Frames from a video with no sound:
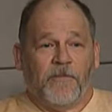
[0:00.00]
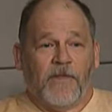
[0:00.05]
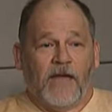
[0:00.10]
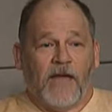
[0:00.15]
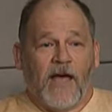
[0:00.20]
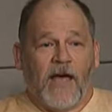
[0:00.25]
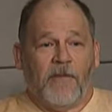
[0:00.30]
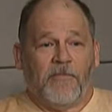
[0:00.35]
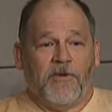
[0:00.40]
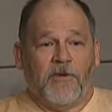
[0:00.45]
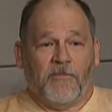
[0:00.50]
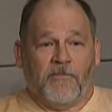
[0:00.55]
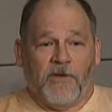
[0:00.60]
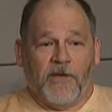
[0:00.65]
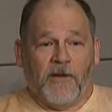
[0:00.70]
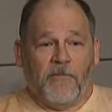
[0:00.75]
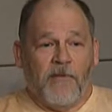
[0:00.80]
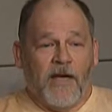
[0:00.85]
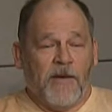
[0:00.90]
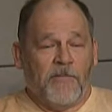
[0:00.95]
it happened to
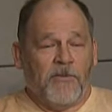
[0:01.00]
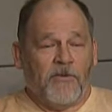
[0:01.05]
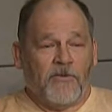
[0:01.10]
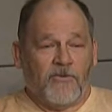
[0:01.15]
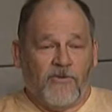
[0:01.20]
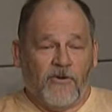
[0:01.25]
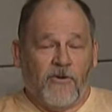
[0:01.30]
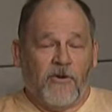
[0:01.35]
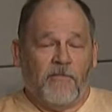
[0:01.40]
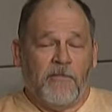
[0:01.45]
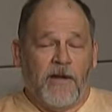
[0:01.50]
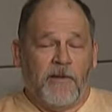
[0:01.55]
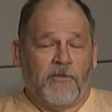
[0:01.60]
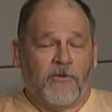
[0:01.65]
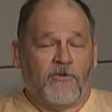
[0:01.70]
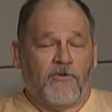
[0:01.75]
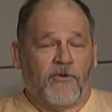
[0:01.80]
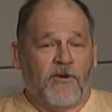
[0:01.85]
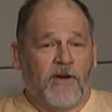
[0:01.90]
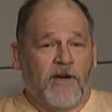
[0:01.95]
be a maple sugar
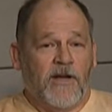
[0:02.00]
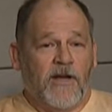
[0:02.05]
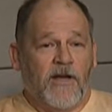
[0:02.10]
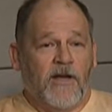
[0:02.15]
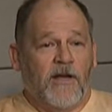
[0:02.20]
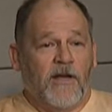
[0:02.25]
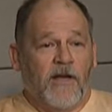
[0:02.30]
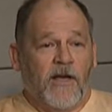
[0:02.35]
maple tree